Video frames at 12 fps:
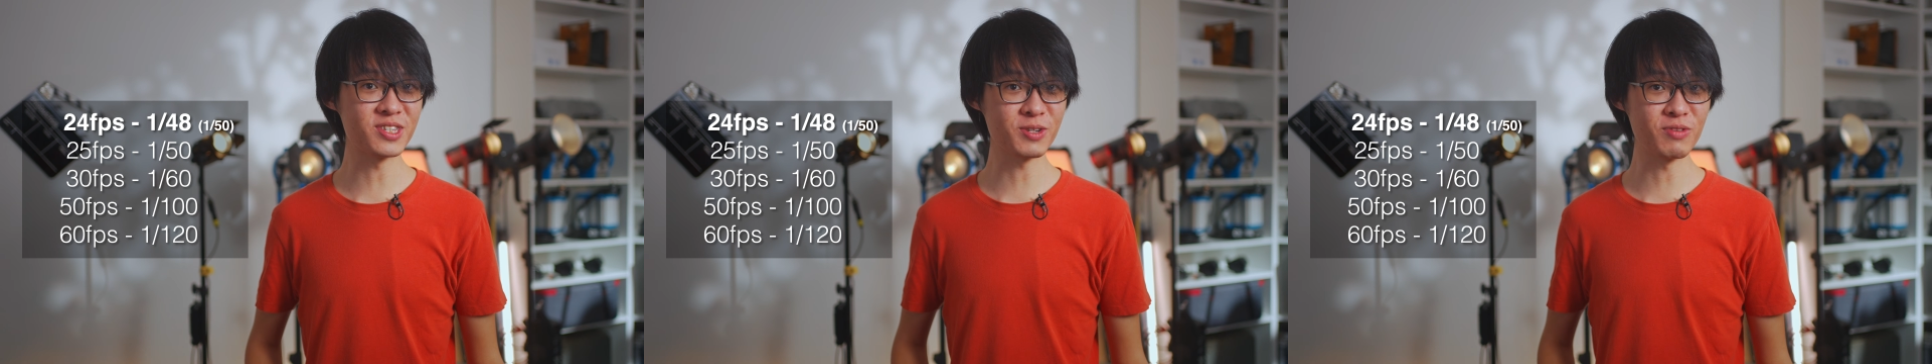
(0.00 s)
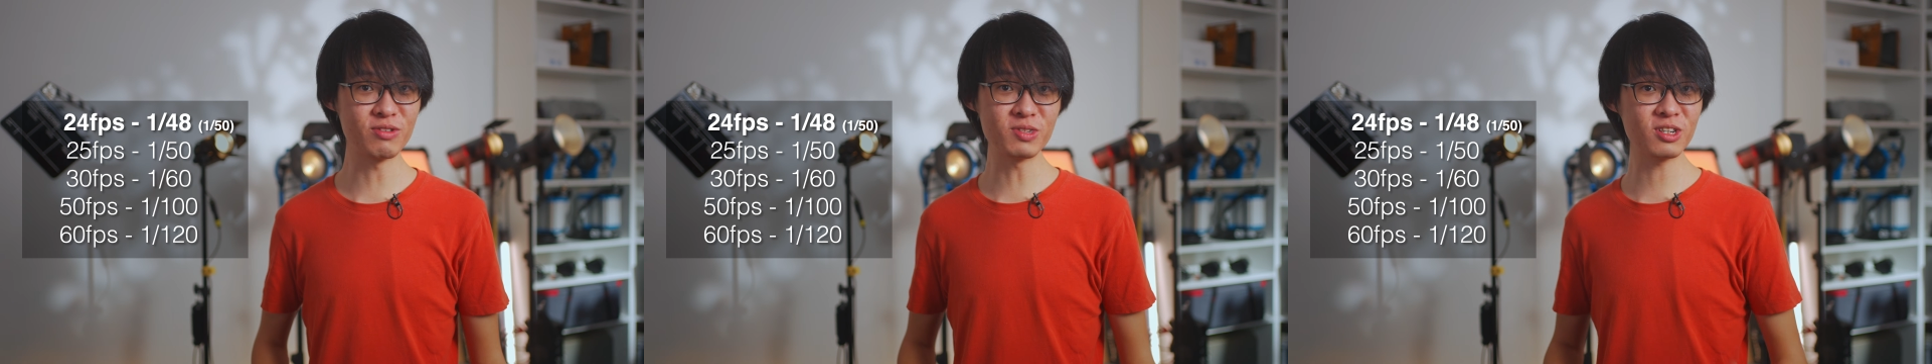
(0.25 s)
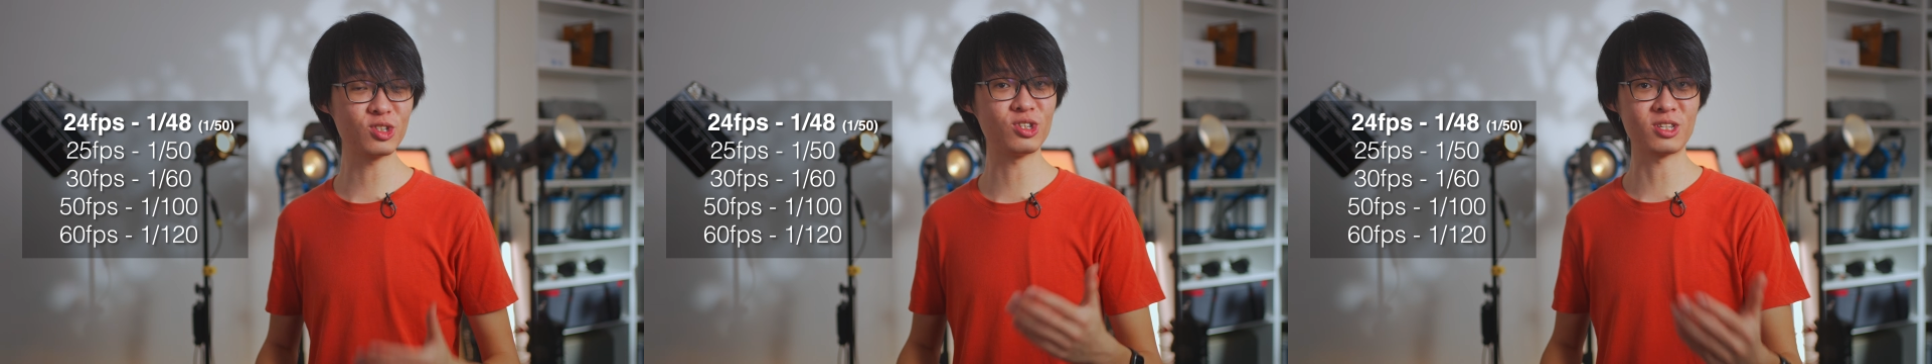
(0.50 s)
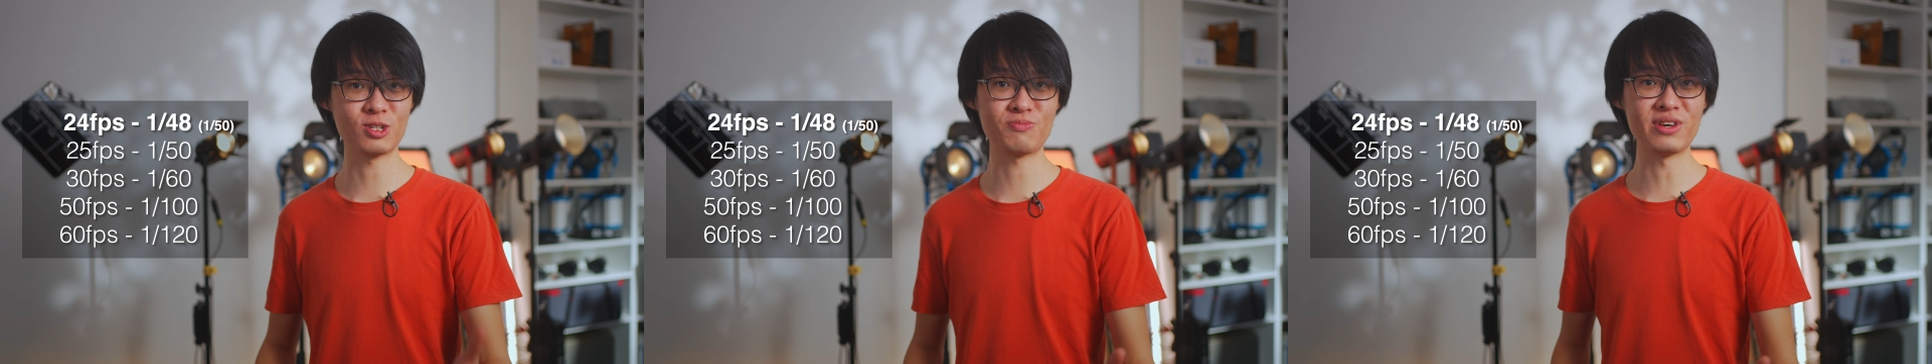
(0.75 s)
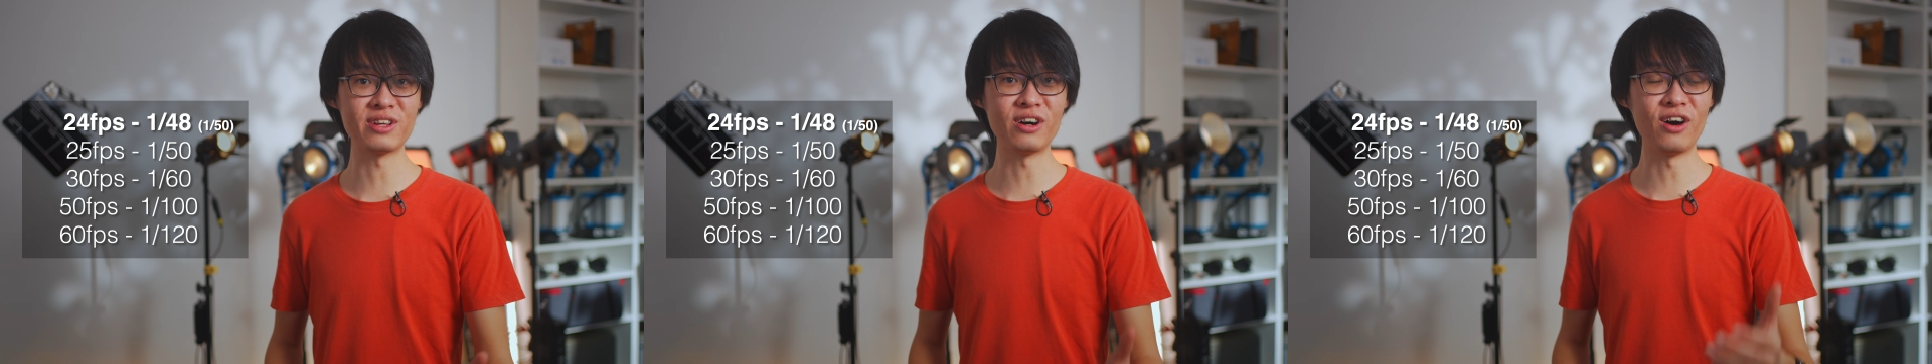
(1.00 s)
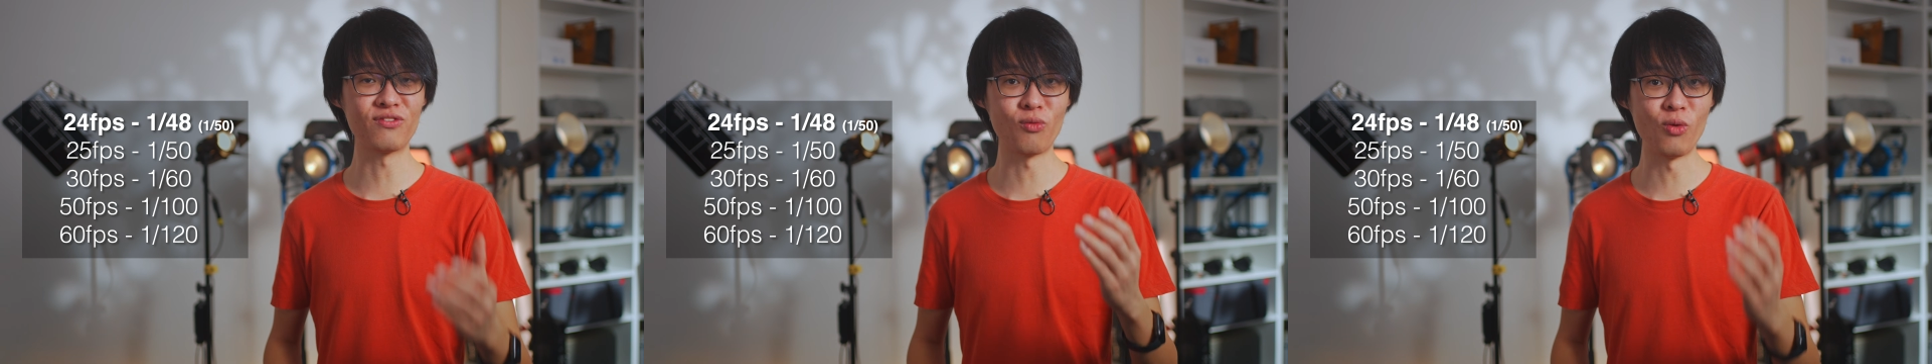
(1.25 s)
so we're using a shutter speed
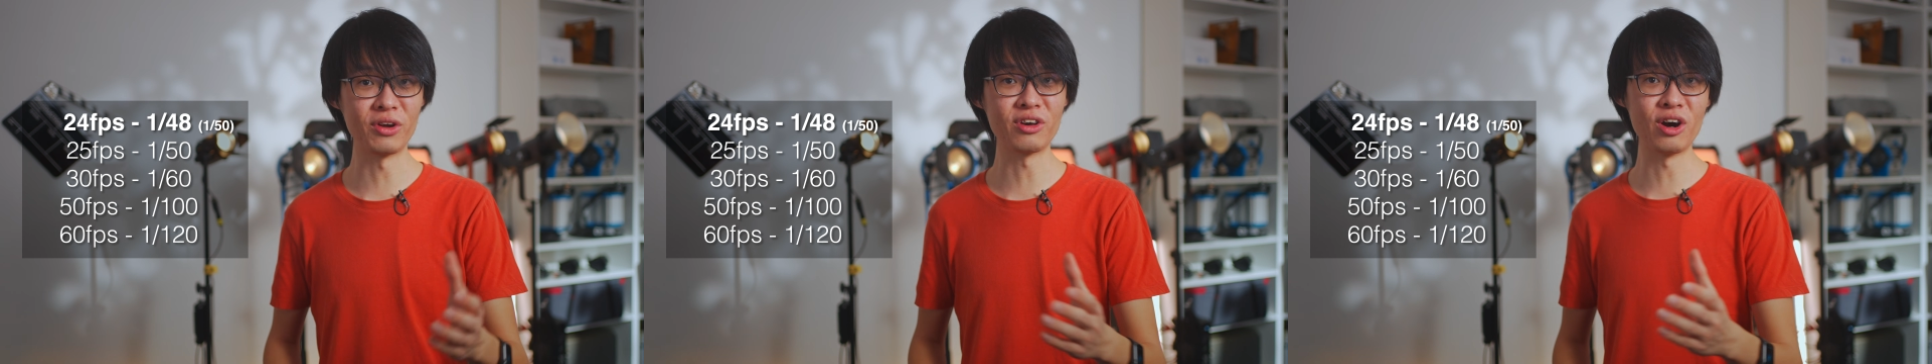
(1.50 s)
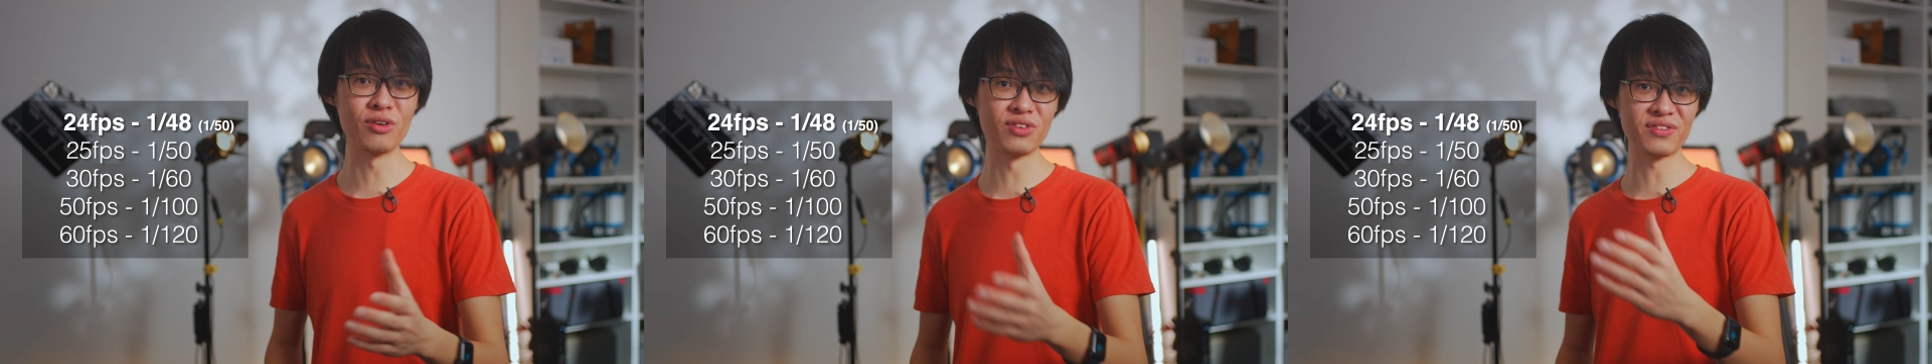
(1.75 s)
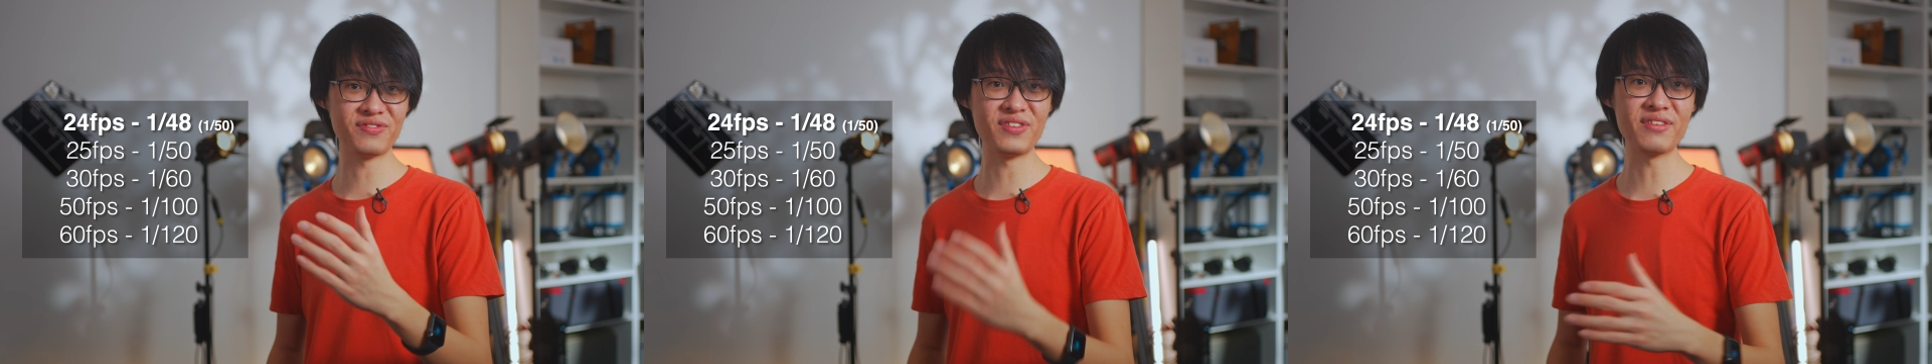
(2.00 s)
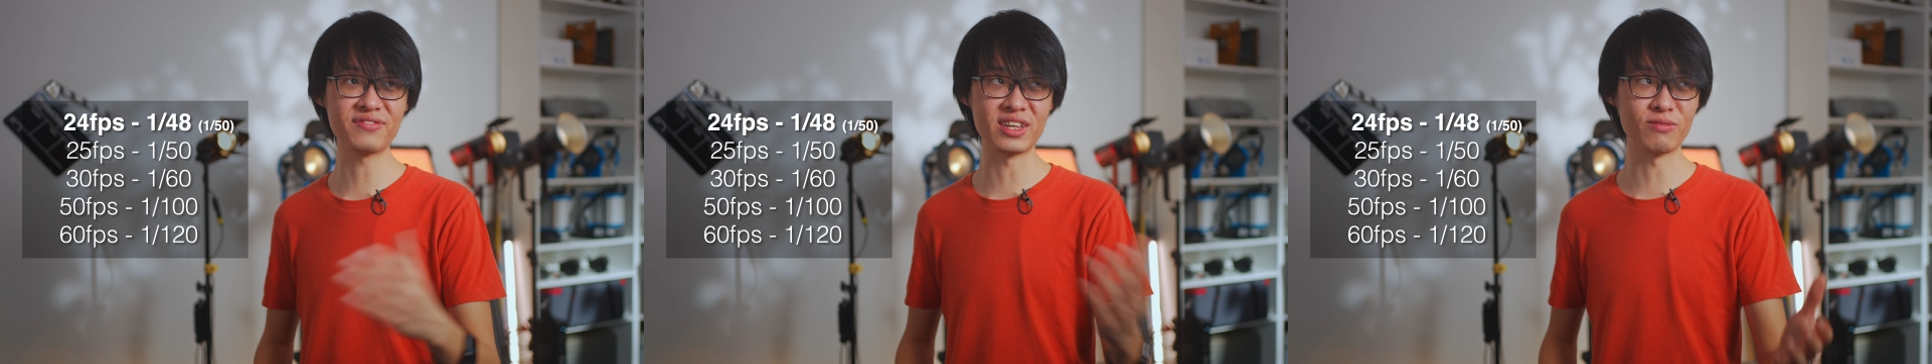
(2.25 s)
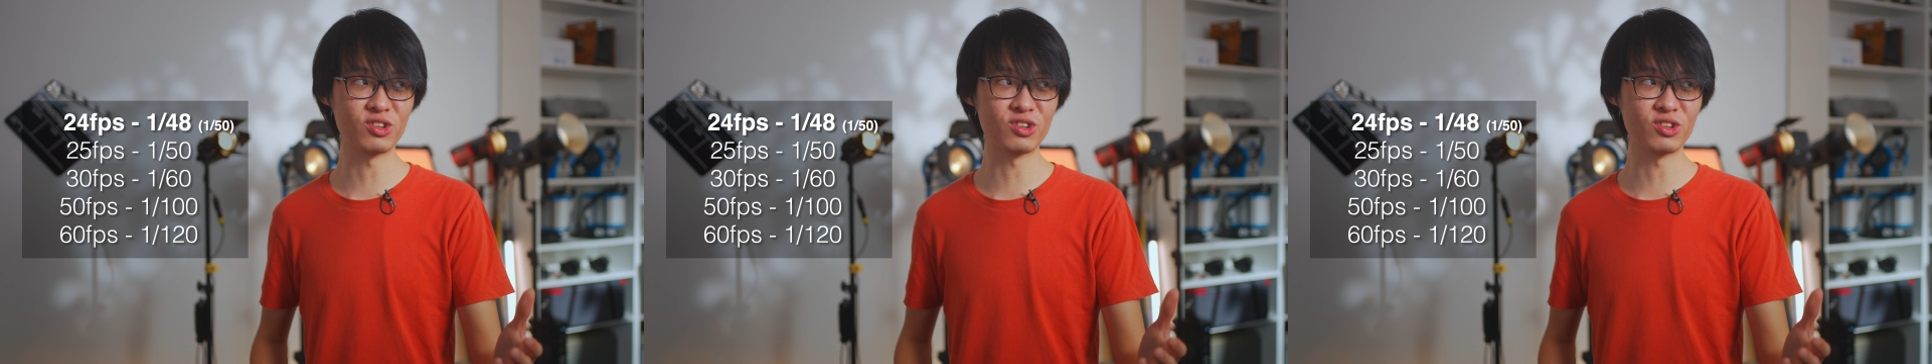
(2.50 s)
of 1/50,